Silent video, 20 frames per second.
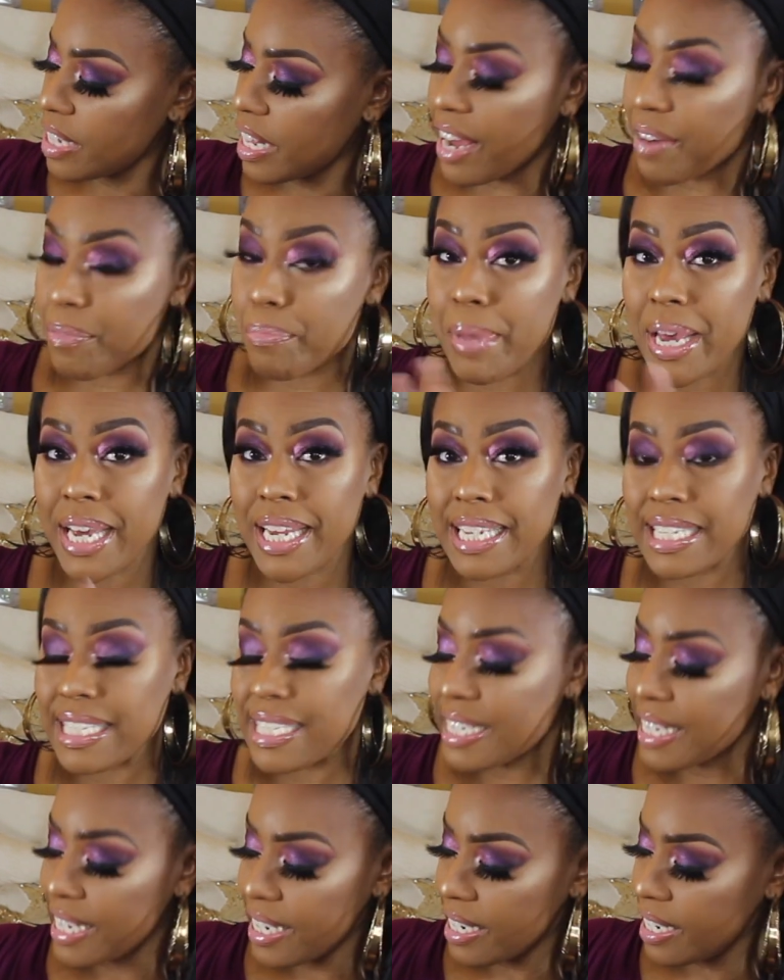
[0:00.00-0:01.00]
that I've made a
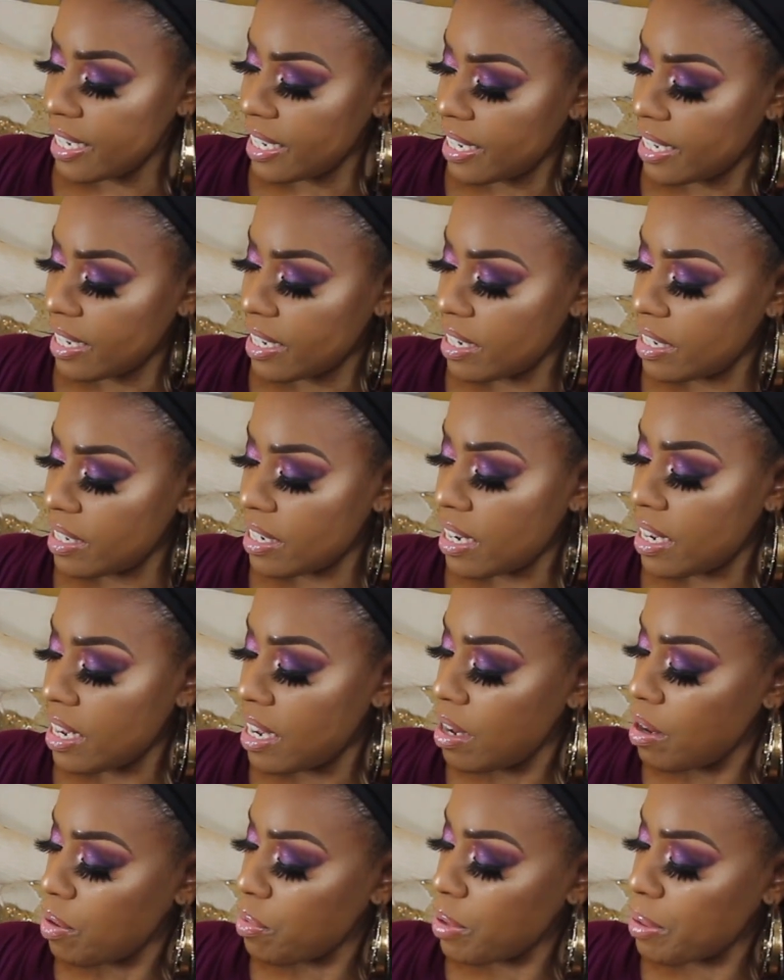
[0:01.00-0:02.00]
dent in
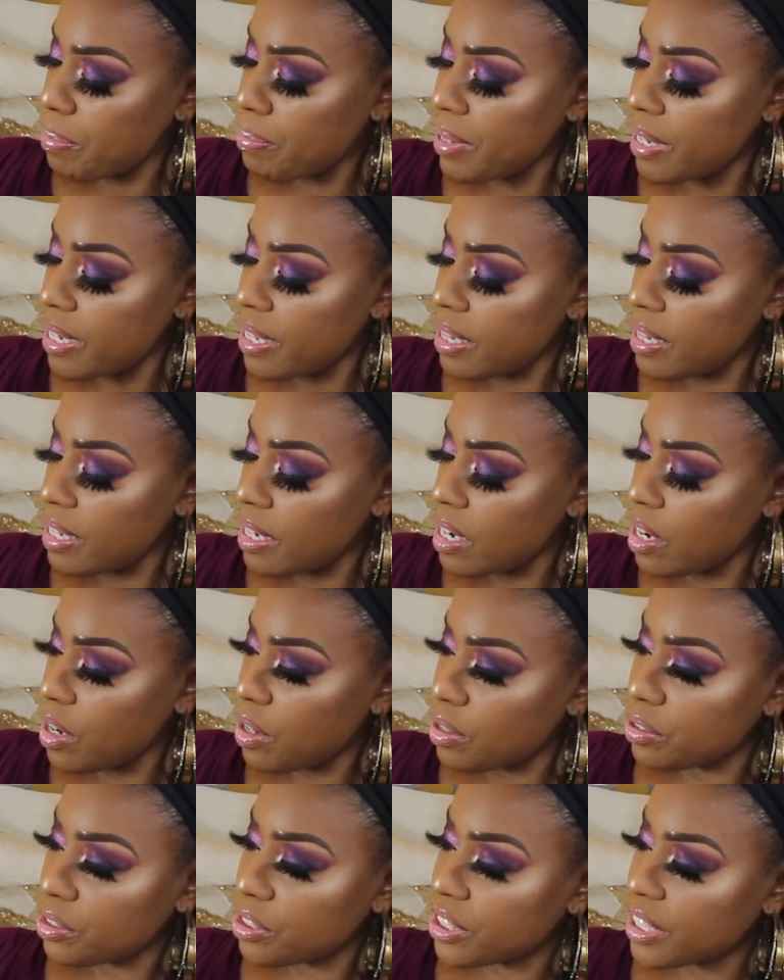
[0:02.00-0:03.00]
would be the
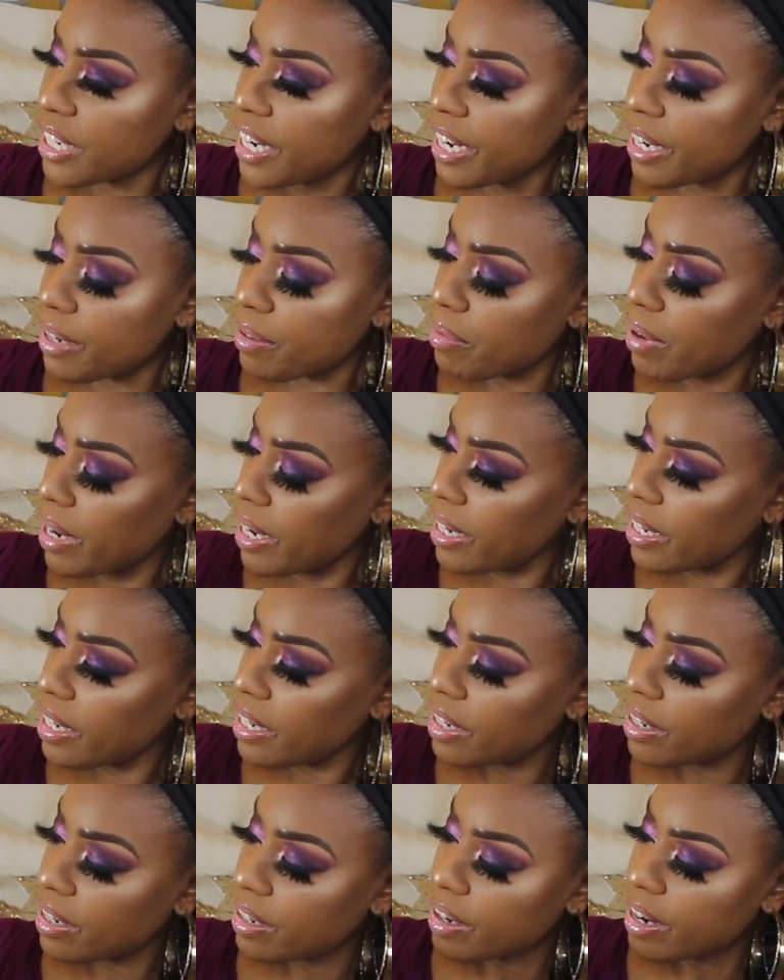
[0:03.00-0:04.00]
gold shade right
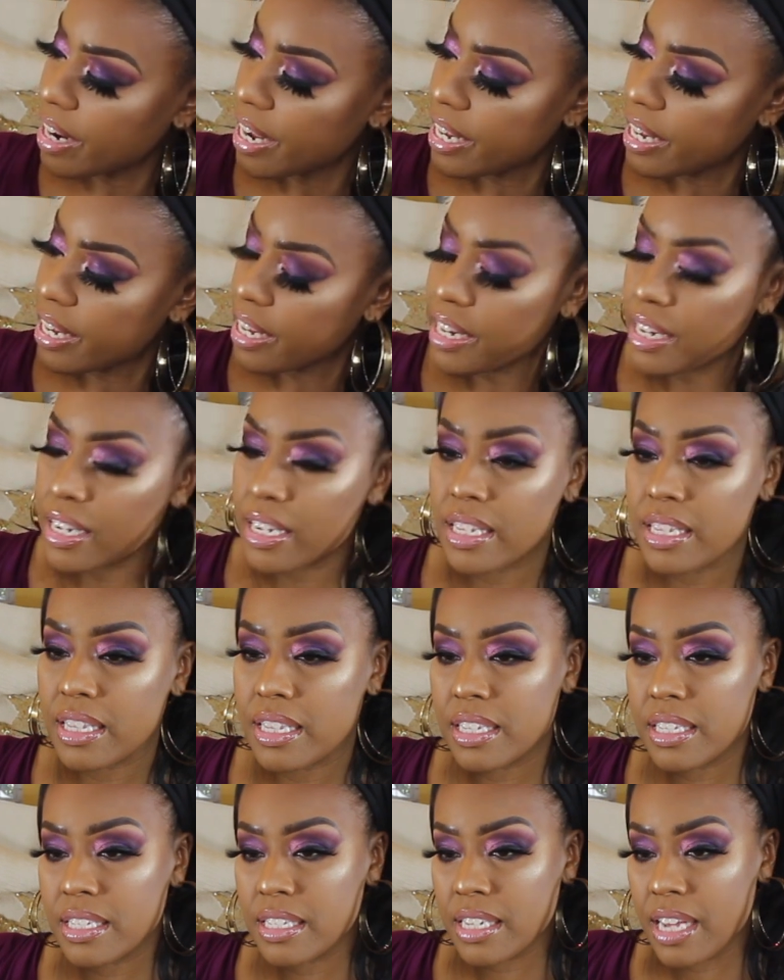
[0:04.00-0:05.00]
here and
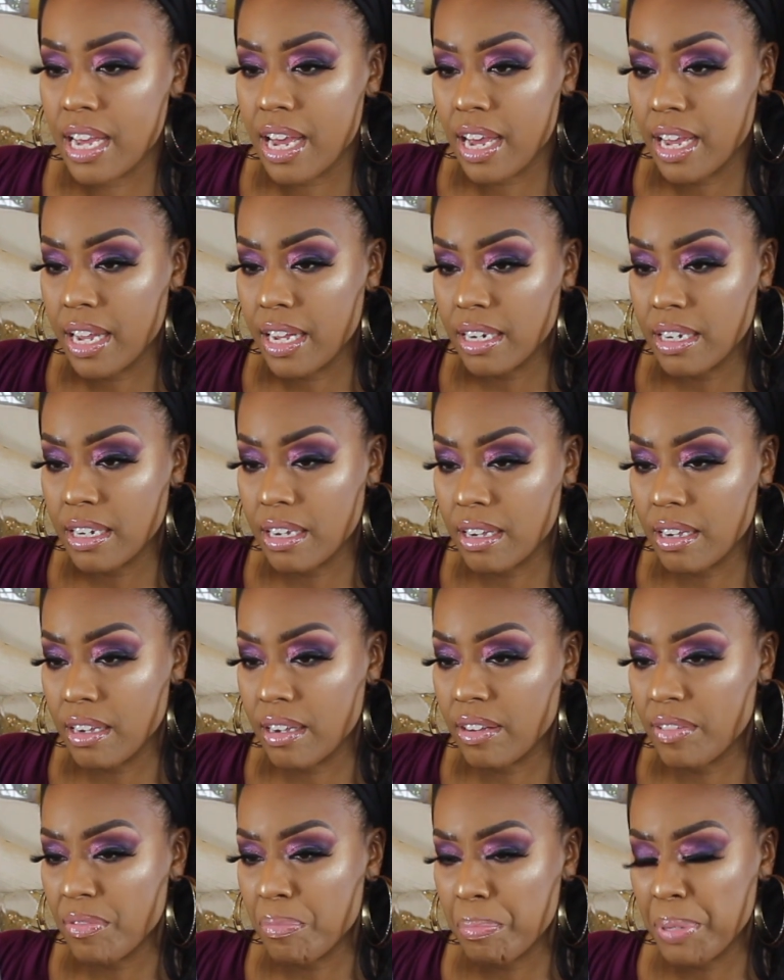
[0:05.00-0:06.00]
this kind
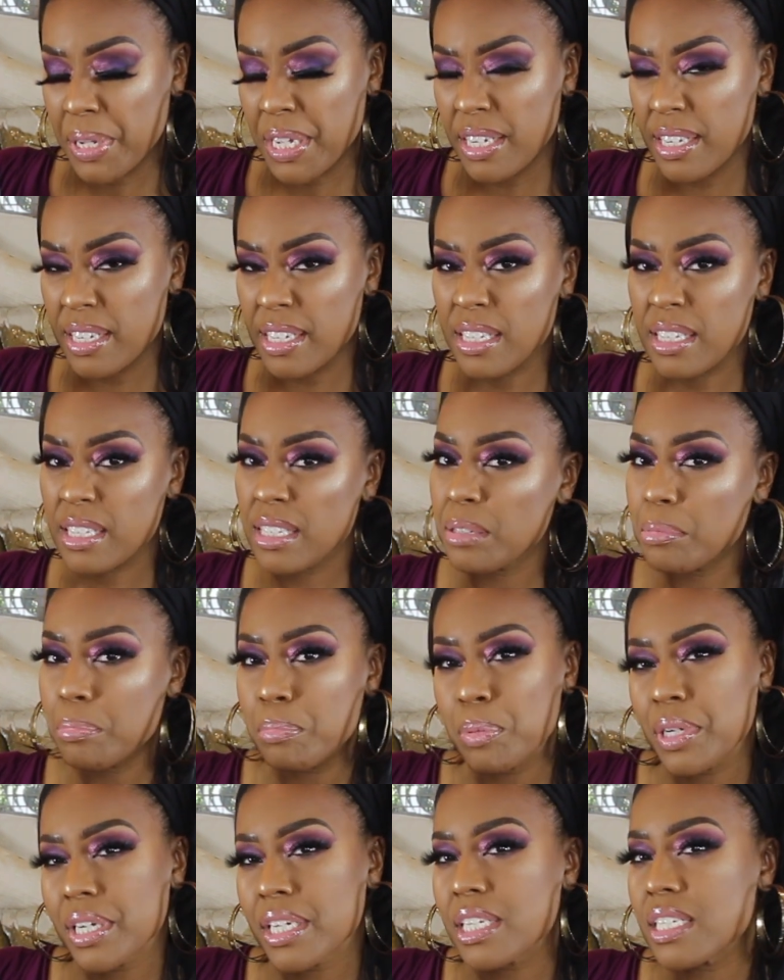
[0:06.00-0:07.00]
of pinkish,
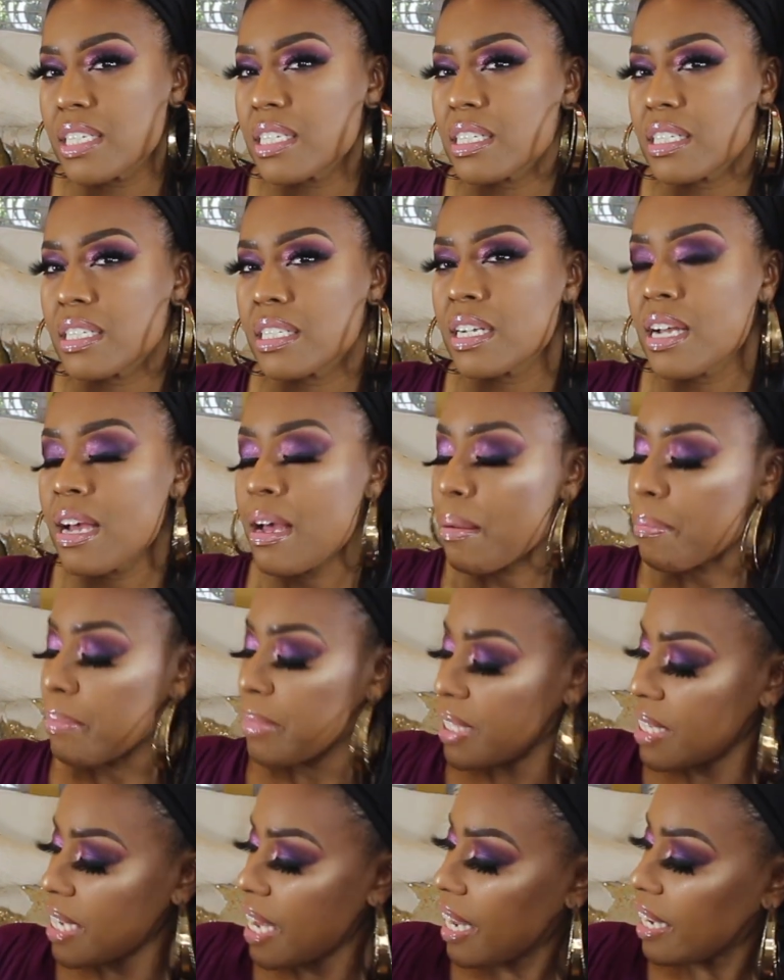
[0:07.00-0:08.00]
brickish,
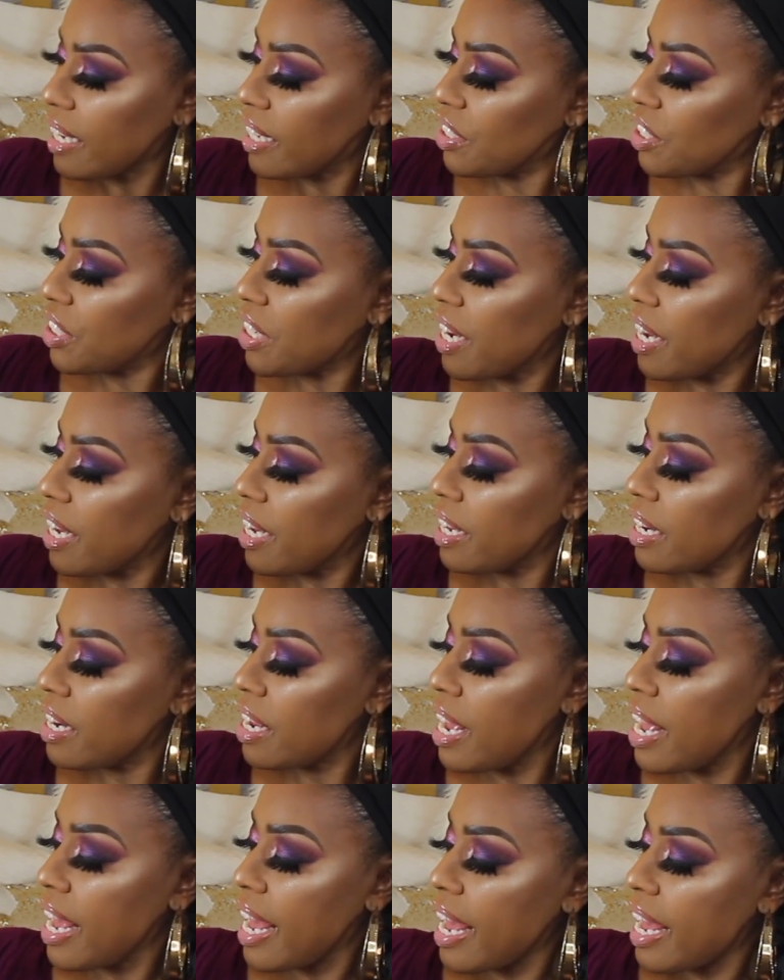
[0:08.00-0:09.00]
metallic shade
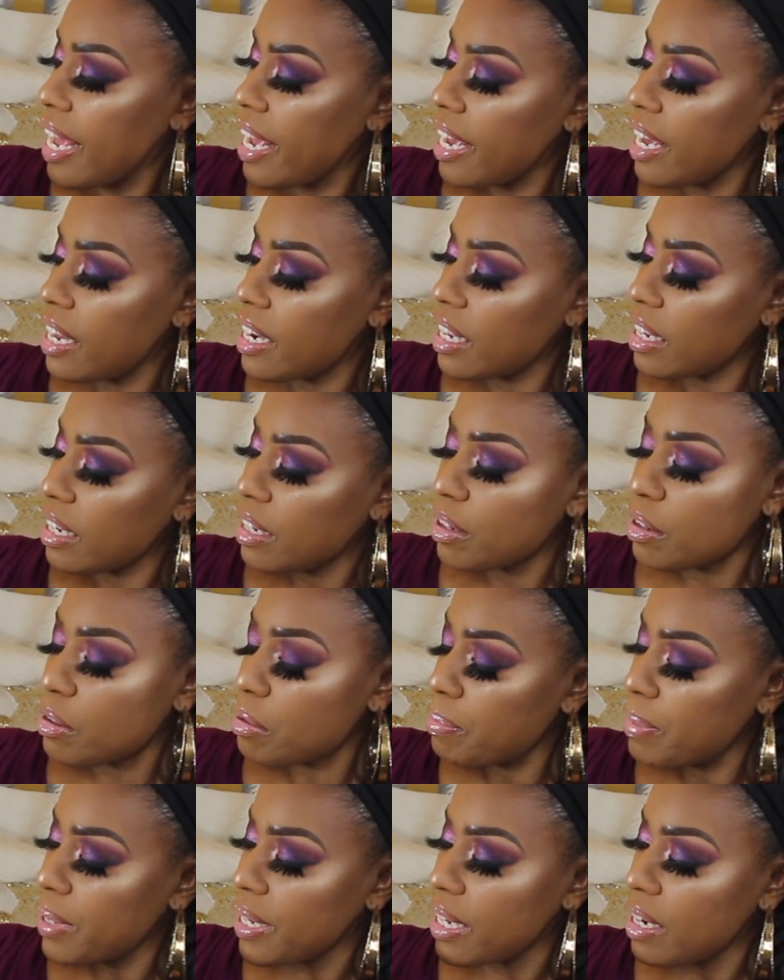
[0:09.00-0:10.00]
and a
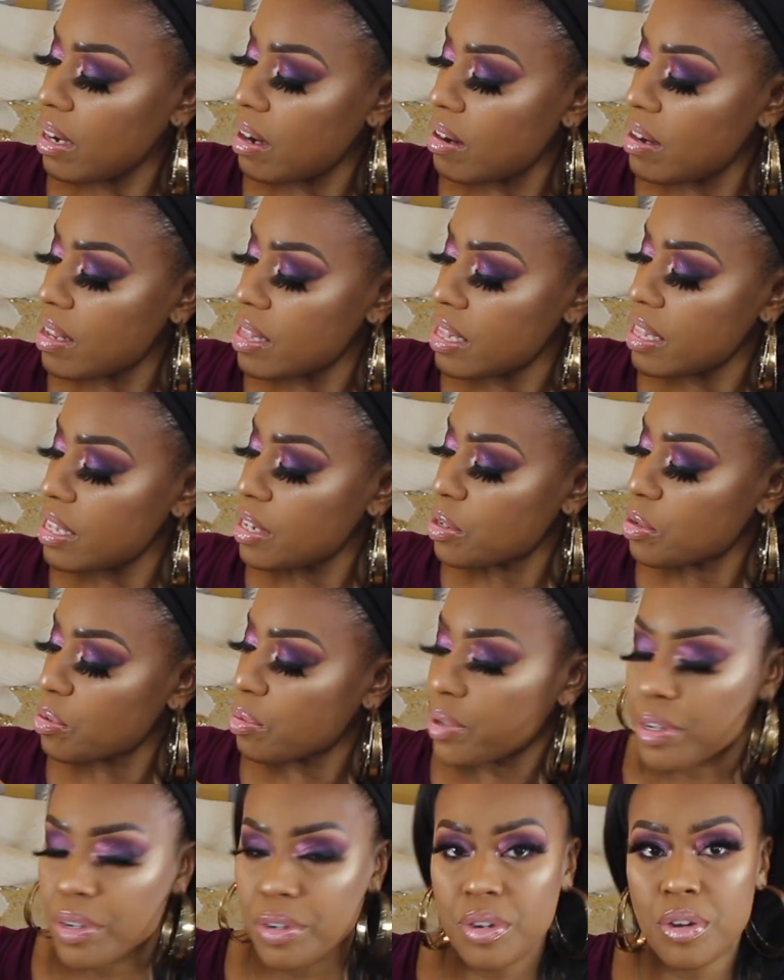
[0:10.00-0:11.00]
little bit on this
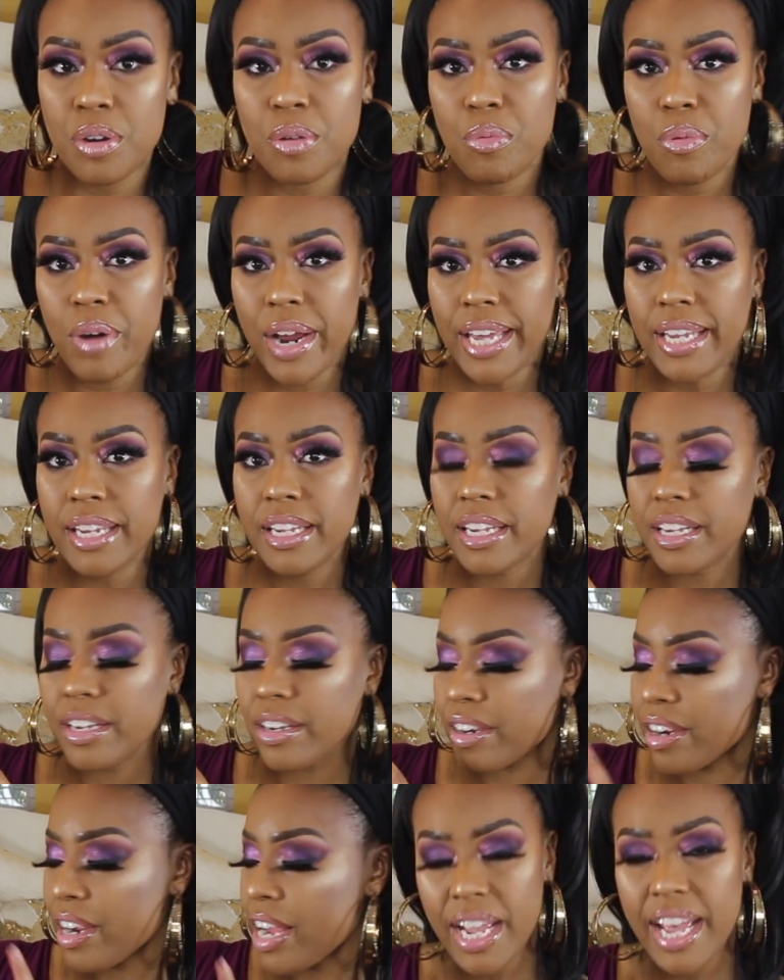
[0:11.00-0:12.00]
one right
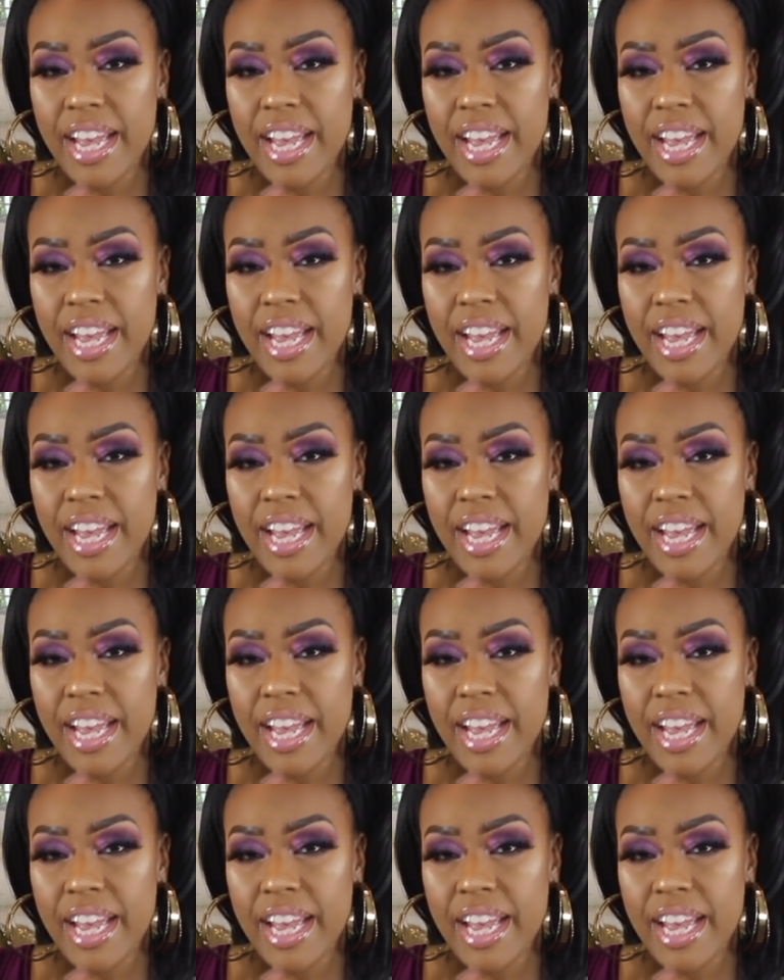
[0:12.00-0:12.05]
here.